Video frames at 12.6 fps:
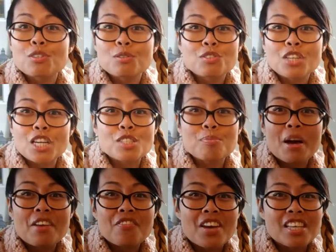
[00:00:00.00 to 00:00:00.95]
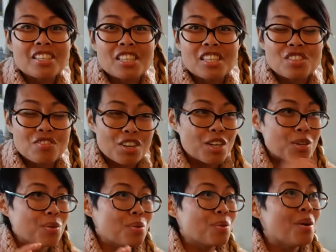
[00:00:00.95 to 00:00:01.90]
don't touch my face six
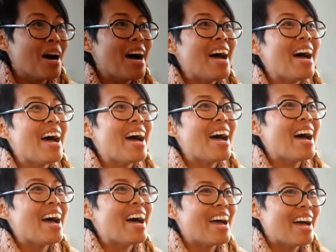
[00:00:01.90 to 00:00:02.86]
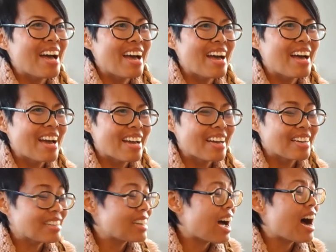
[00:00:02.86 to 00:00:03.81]
feet away,
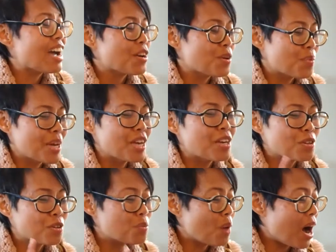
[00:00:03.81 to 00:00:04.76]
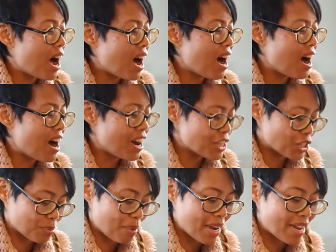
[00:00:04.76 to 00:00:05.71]
and I will
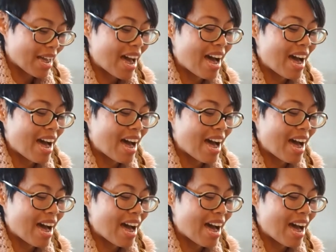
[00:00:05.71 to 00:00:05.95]
wash my